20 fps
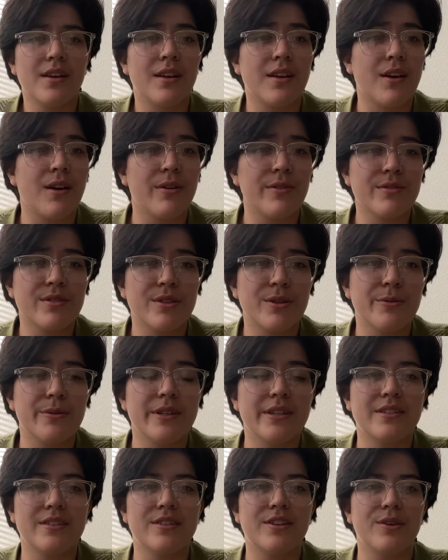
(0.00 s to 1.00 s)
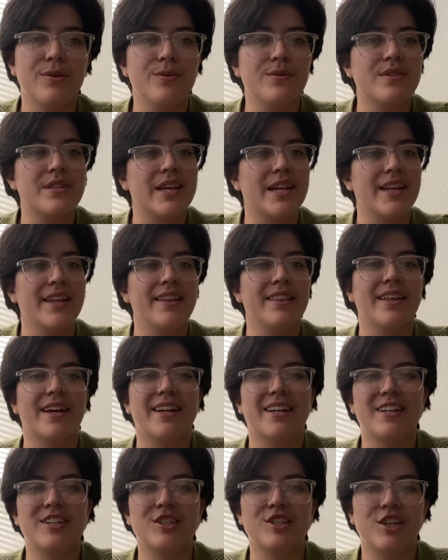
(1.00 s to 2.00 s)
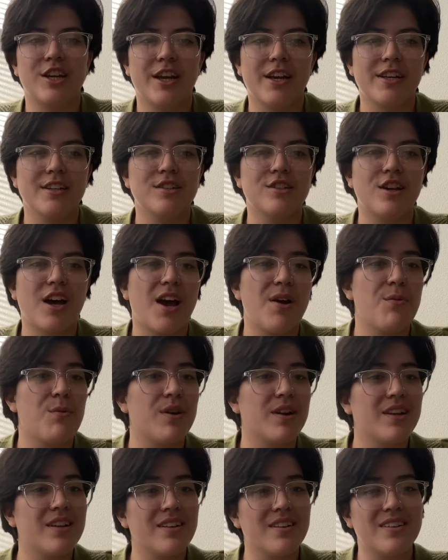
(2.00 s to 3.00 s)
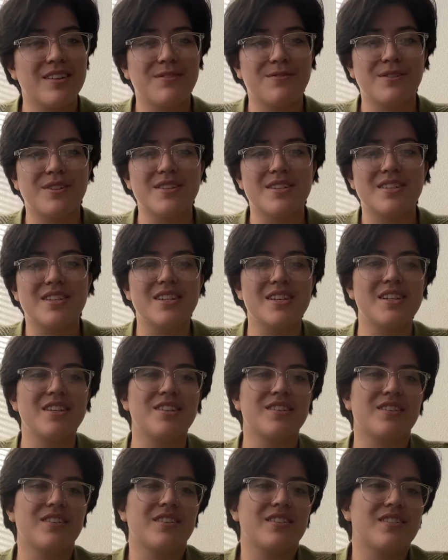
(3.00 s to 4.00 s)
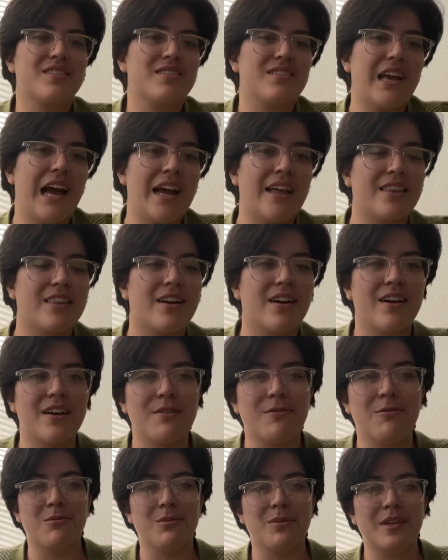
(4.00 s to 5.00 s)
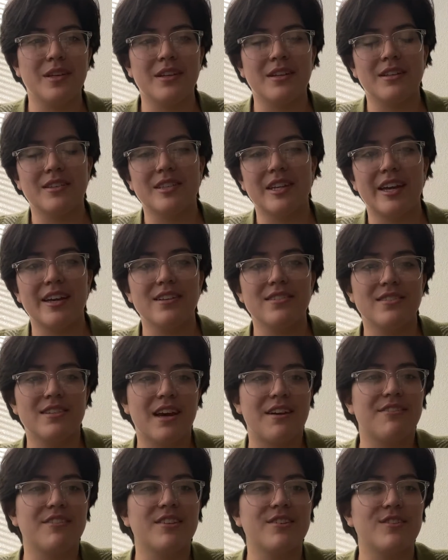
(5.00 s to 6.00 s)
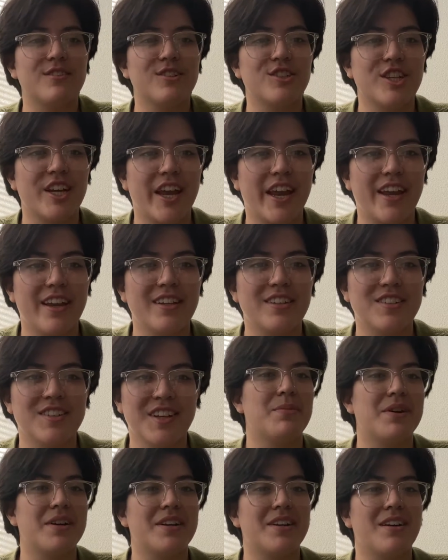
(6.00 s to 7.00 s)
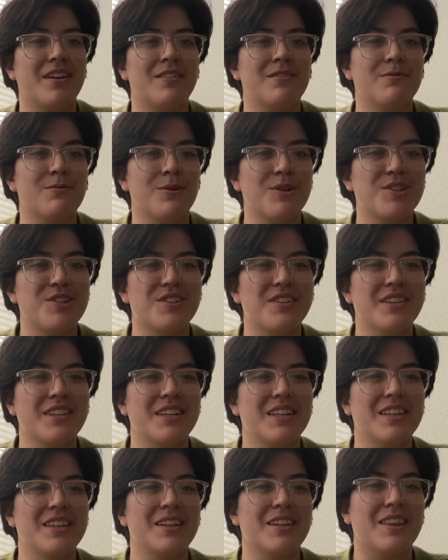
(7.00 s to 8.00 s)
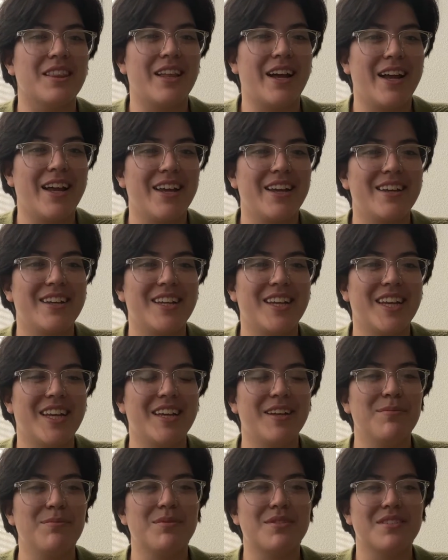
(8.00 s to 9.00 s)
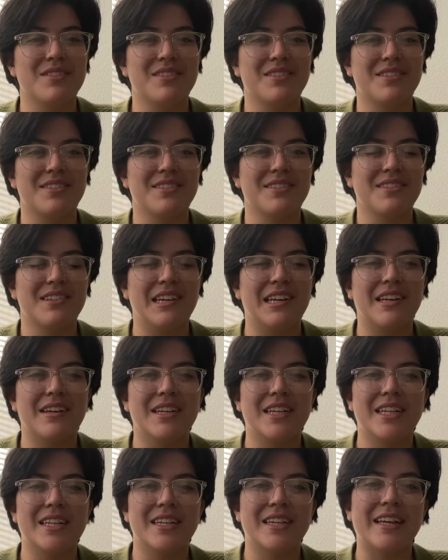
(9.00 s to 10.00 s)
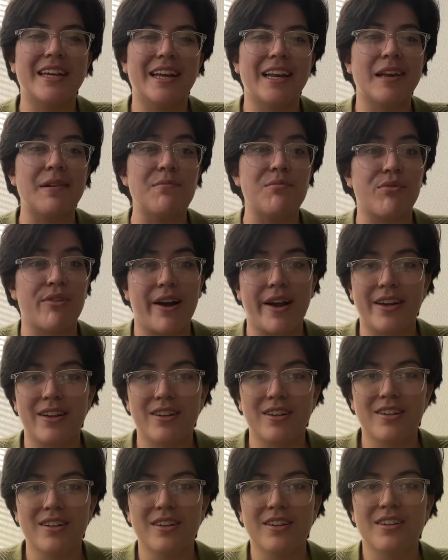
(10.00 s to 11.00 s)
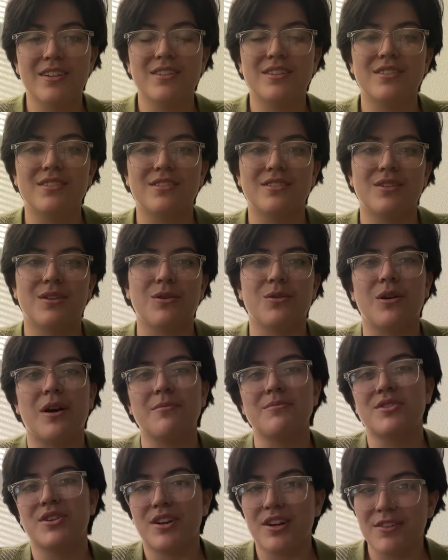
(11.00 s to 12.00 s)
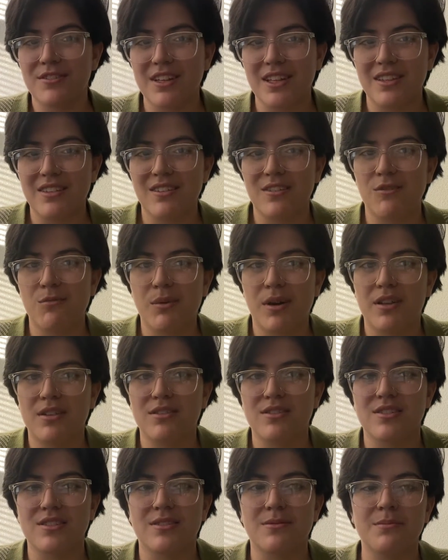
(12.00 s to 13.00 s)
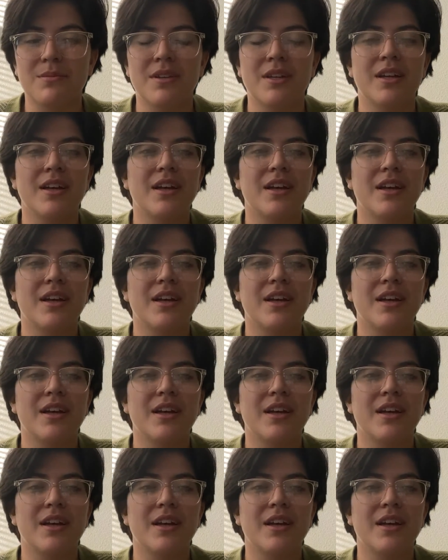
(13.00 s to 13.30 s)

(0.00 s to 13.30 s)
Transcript: Also, excuse any lighting change. I wanted a different scene just because I thought it be nice to have a little change, but unfortunately the light keeps getting brighter, so I'm sorry if that's a little bothersome.